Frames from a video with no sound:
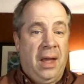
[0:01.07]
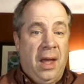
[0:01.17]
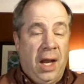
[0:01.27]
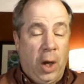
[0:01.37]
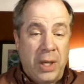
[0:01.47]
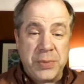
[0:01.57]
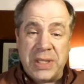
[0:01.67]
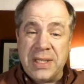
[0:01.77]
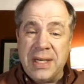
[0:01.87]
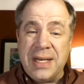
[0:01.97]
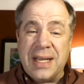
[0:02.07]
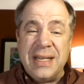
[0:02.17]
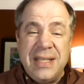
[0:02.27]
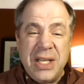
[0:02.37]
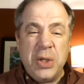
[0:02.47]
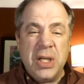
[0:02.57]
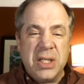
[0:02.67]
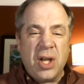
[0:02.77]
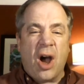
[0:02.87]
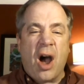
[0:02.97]
Hello, as we continue to
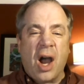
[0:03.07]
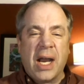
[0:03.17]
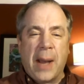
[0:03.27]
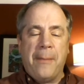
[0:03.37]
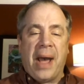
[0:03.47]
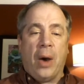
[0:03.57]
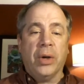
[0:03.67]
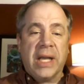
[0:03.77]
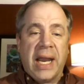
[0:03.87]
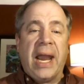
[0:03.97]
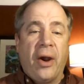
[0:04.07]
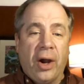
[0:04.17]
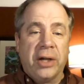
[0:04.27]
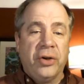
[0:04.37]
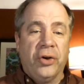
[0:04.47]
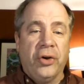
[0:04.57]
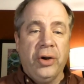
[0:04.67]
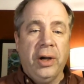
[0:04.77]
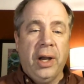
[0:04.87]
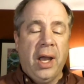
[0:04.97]
talk about
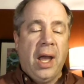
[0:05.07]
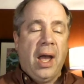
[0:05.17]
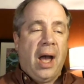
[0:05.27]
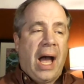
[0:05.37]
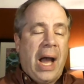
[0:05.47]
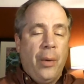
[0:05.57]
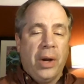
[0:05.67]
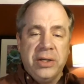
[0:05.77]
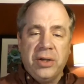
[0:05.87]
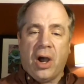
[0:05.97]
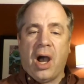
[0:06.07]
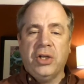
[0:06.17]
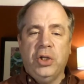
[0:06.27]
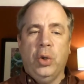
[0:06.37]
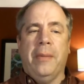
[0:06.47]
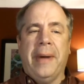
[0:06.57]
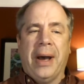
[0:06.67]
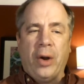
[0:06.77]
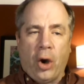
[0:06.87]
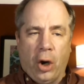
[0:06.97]
character, I want to talk to you
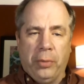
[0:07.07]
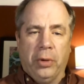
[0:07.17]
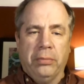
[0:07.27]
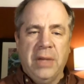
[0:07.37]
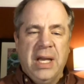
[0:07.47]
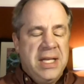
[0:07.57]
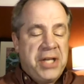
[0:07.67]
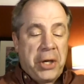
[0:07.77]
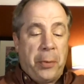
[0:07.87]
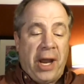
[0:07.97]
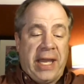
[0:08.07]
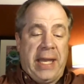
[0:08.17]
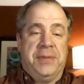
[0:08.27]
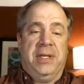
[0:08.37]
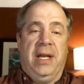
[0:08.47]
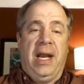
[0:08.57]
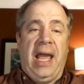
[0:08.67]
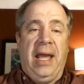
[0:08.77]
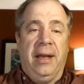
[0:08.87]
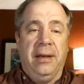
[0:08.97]
about armor. This is Dr. Brandt Gibson,
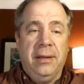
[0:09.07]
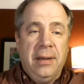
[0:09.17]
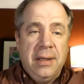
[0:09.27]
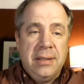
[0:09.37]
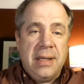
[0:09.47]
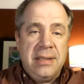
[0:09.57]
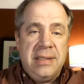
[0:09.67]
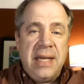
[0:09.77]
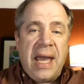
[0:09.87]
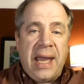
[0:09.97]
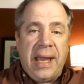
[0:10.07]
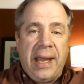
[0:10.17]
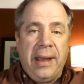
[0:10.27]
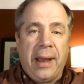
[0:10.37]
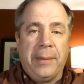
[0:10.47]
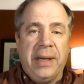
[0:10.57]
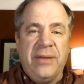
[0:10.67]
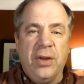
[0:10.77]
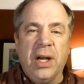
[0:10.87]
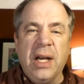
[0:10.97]
and today I'm going to
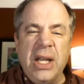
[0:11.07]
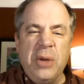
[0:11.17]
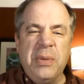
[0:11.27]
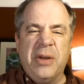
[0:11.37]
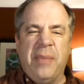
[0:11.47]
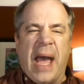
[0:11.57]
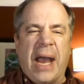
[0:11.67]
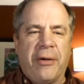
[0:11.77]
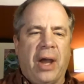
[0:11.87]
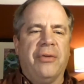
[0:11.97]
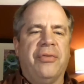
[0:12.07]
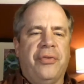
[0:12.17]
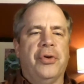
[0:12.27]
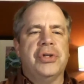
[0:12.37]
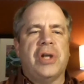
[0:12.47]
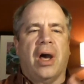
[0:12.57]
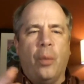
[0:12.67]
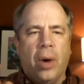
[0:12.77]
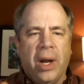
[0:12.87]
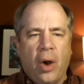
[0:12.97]
give you a little bit of background first on
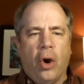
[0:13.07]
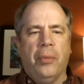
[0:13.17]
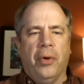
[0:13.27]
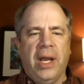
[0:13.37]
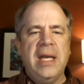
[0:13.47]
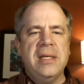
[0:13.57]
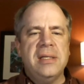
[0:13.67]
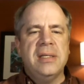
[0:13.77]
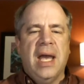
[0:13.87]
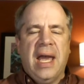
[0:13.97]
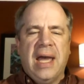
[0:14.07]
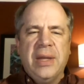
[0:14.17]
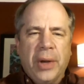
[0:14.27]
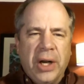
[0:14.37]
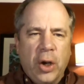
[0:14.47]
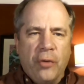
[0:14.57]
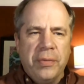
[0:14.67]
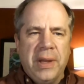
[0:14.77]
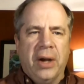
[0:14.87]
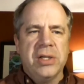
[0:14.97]
what armor is, and then we're going to go
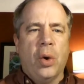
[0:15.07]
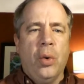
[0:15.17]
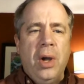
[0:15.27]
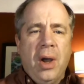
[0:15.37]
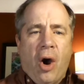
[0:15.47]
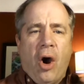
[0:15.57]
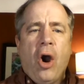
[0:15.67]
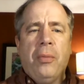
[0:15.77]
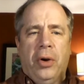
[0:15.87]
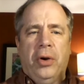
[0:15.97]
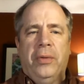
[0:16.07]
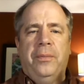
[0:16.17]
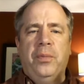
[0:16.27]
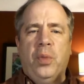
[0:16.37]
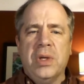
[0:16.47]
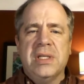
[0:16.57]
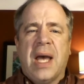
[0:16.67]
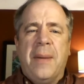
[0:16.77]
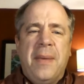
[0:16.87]
from there. So, armor was